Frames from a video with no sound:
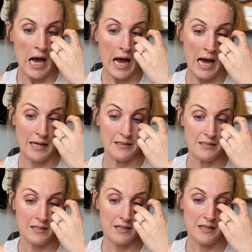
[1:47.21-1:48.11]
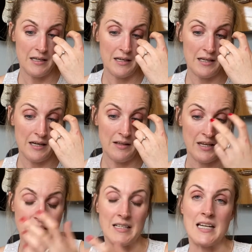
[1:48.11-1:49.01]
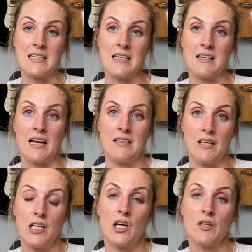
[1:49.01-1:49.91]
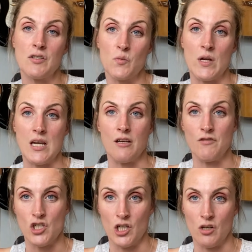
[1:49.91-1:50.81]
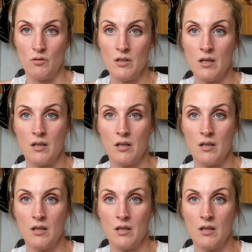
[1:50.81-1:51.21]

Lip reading: and they stated that in the last week of June,